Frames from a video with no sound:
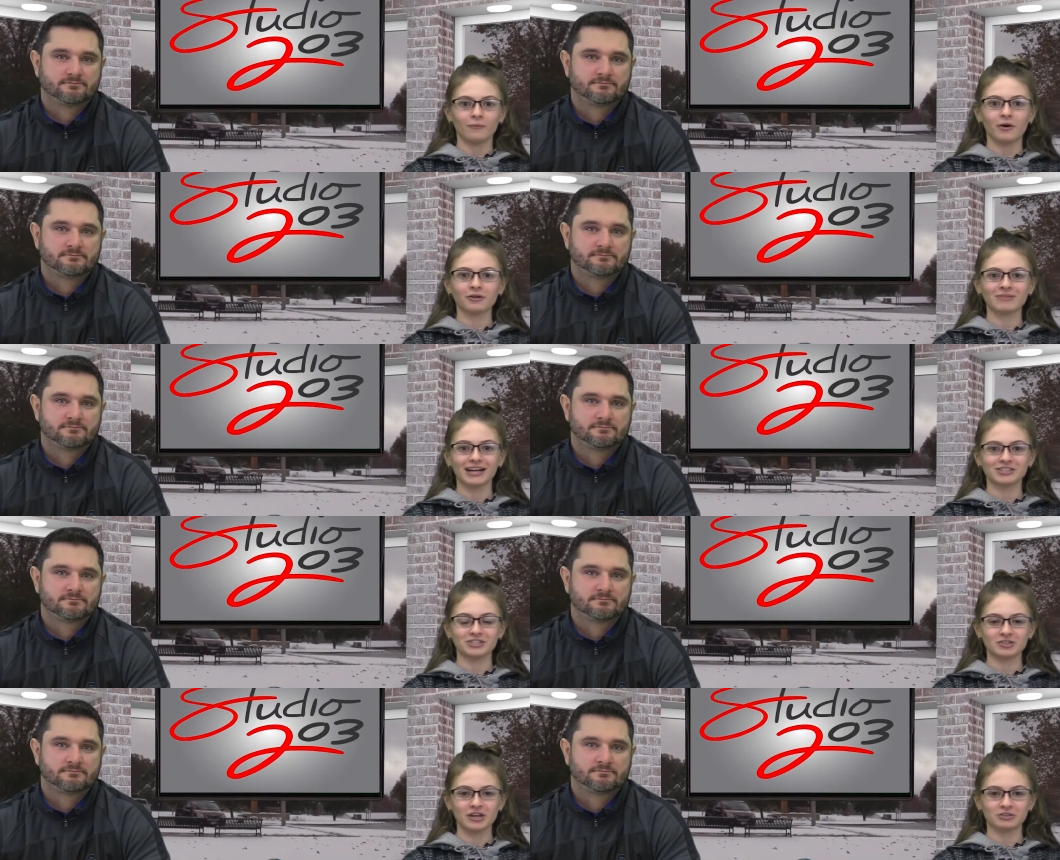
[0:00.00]
Speaker 1: Welcome back to
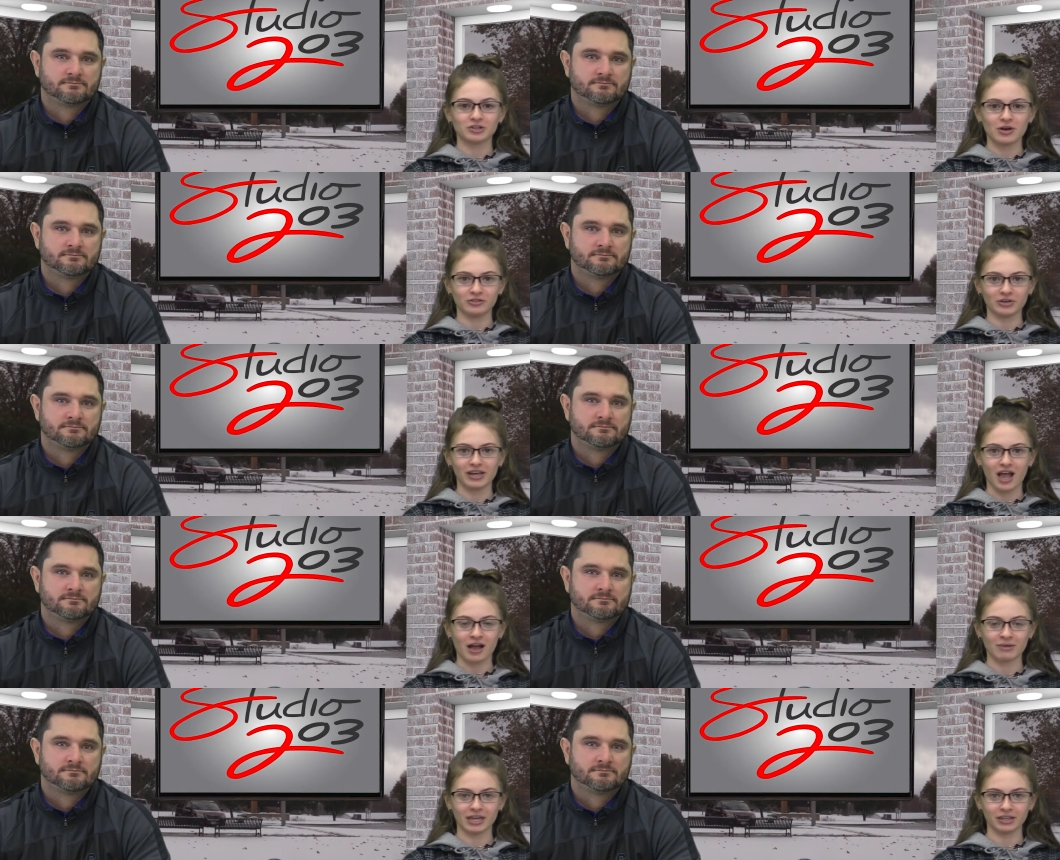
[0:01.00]
Studio 203.
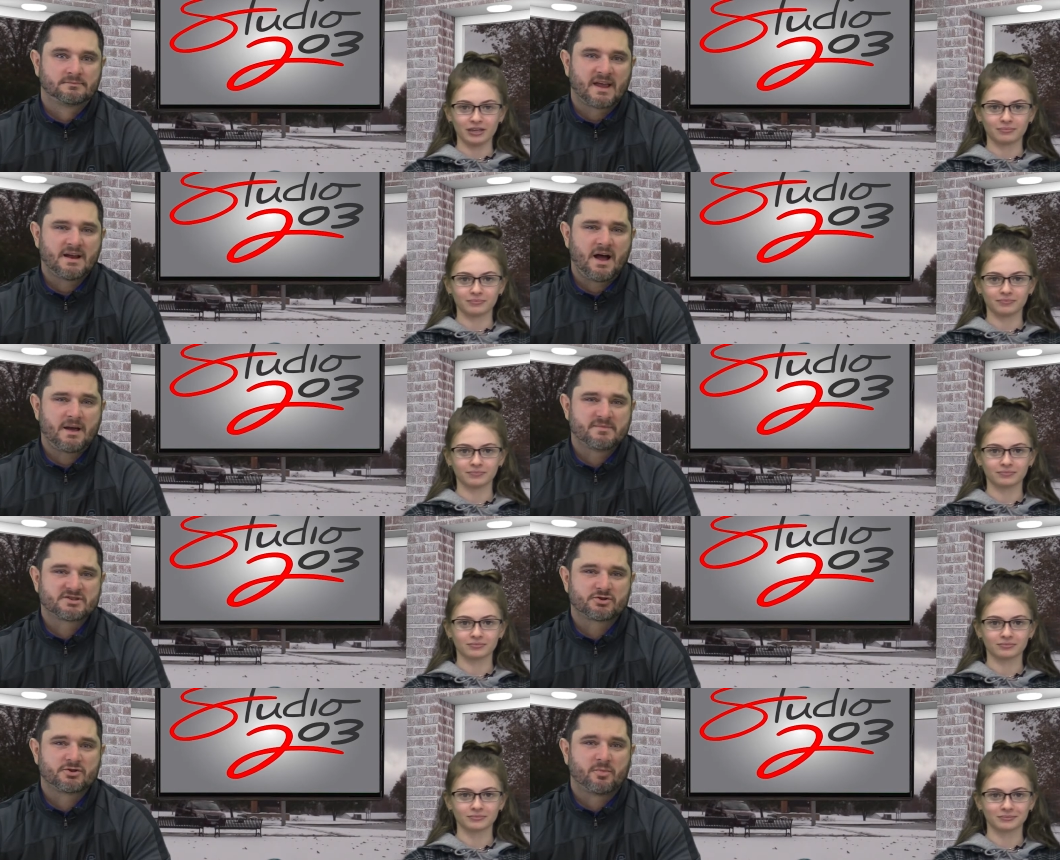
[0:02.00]
I'm Haley.
Speaker 2: And I'm
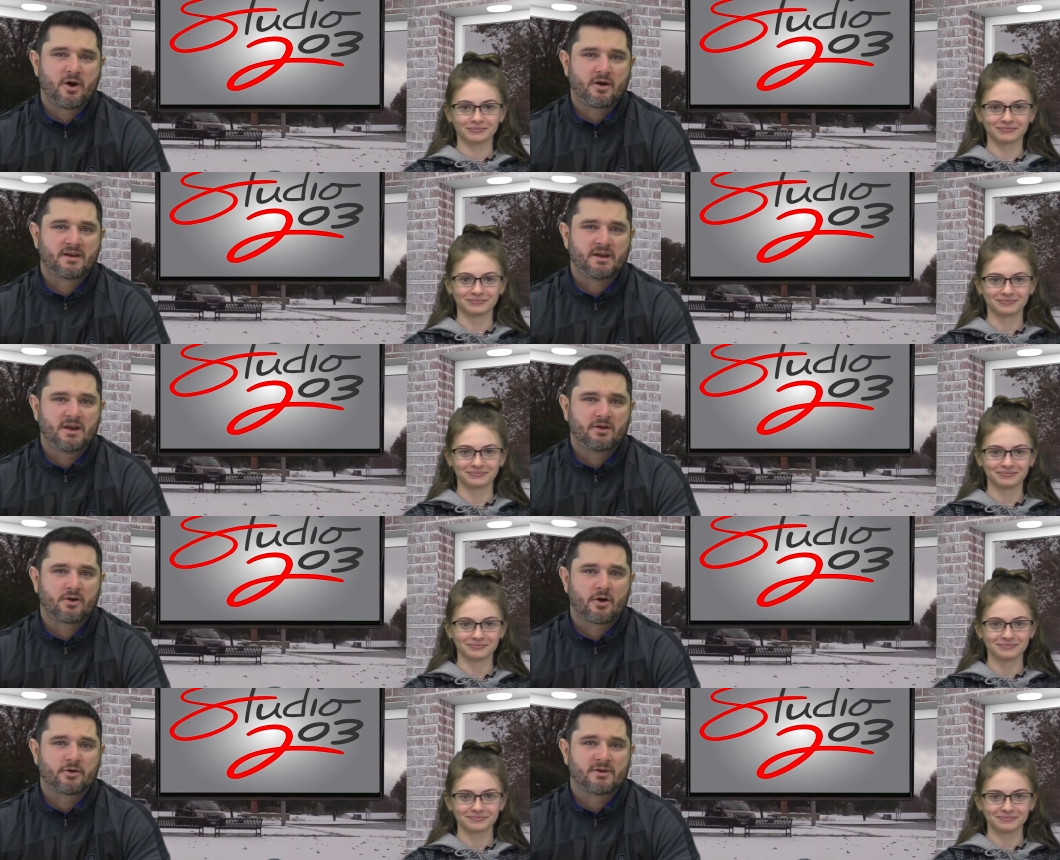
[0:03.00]
Mr. DeBarr, and
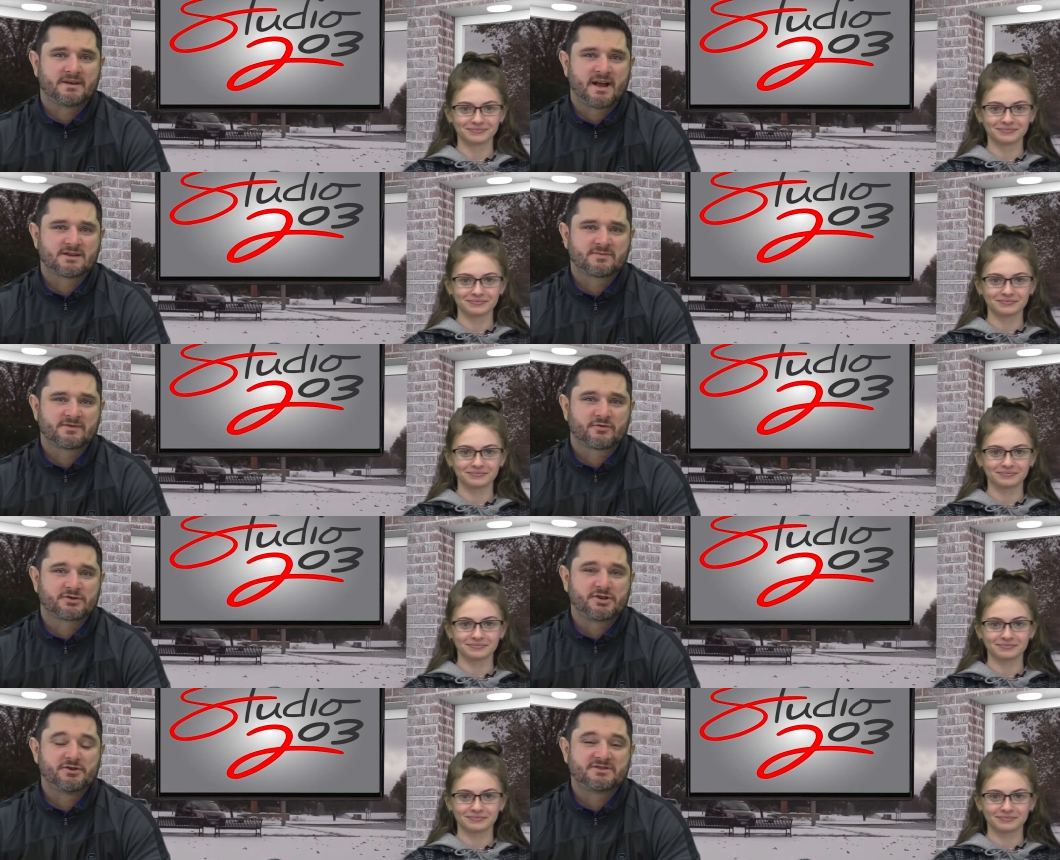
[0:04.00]
here are your announcements for
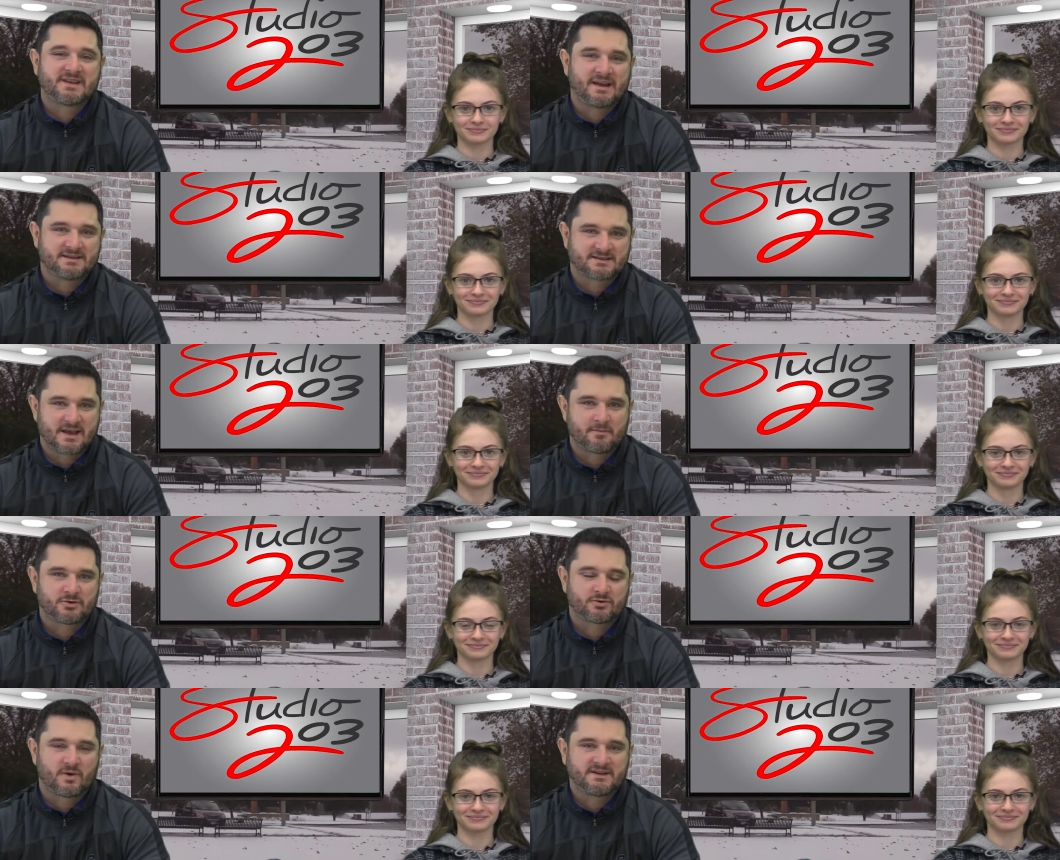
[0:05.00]
Tuesday,
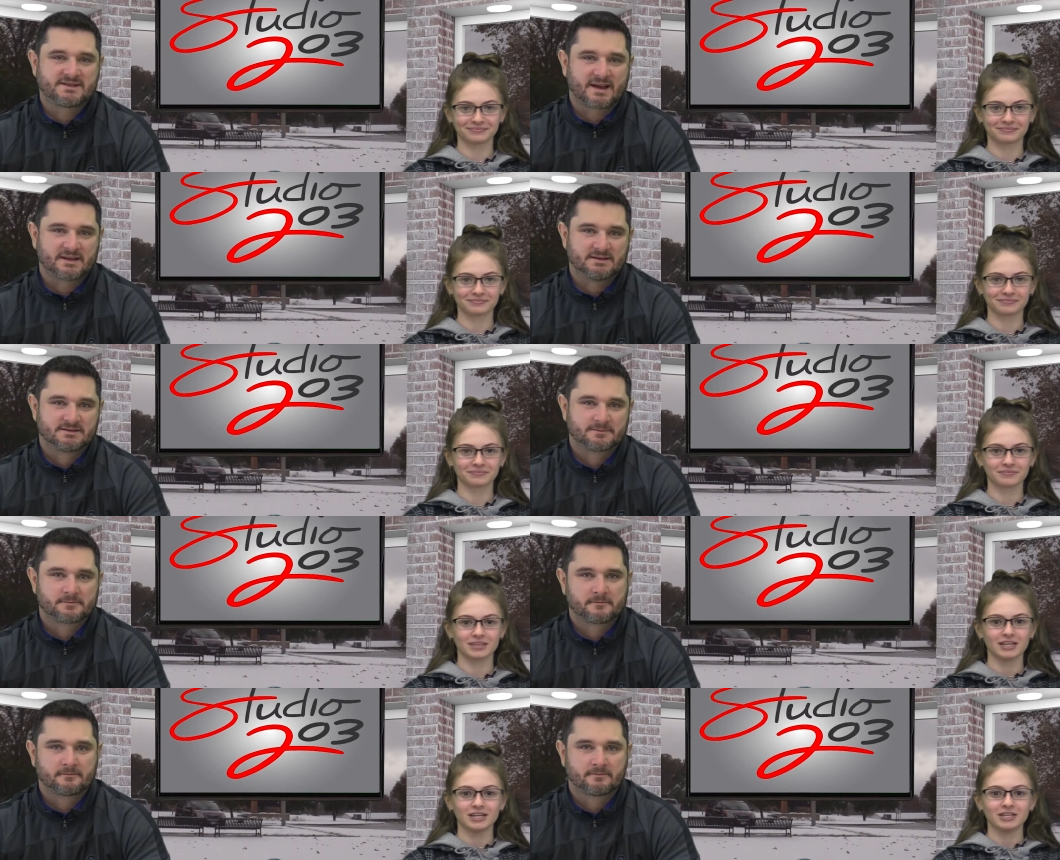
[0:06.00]
December 22nd.
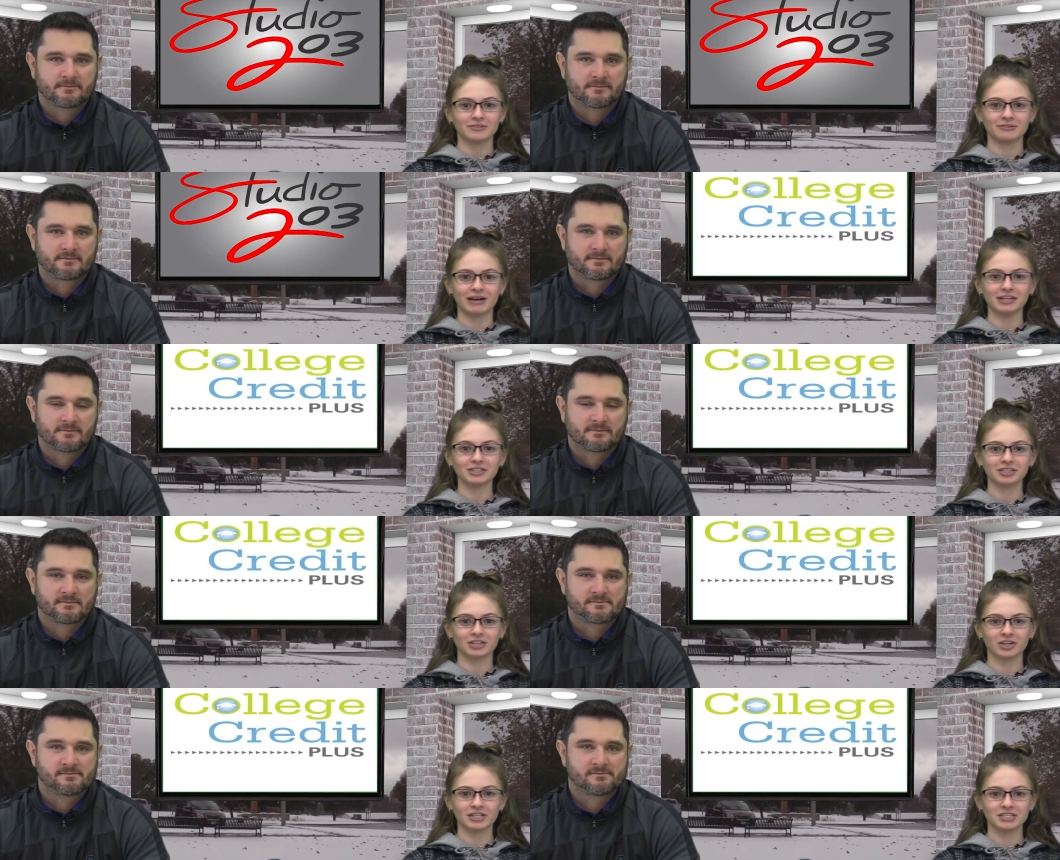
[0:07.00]
Speaker 1: Reminder to
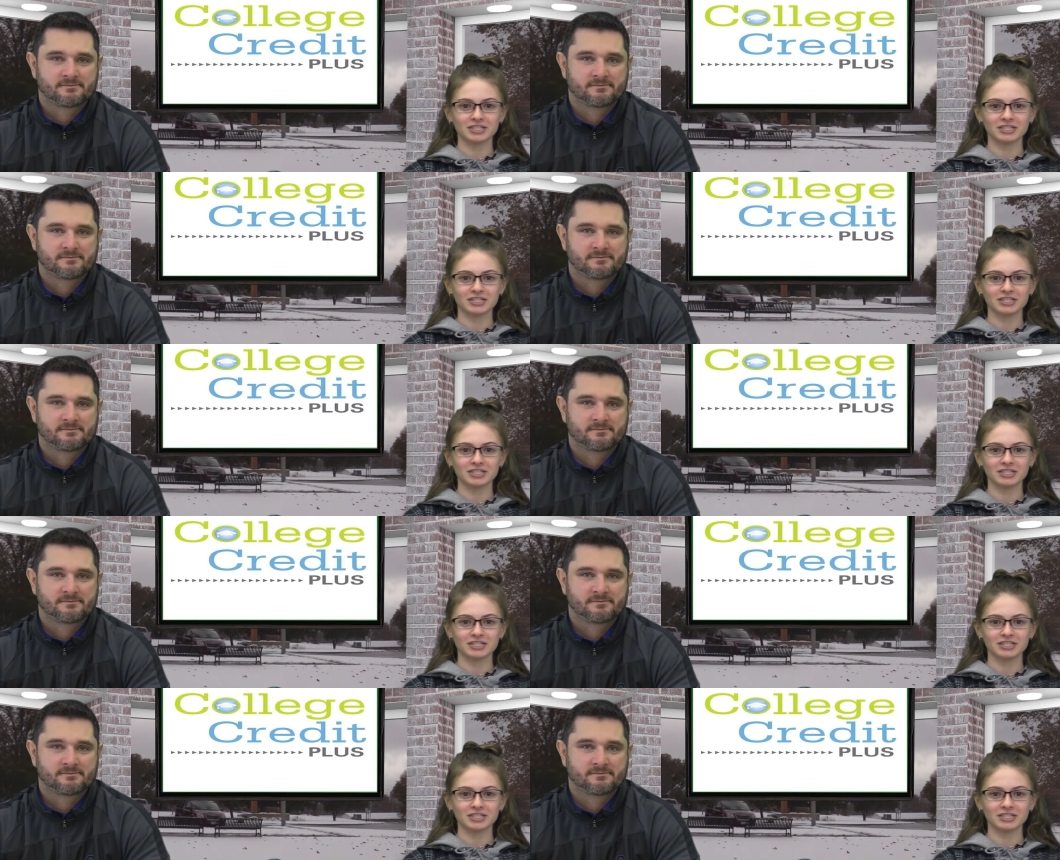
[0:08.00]
current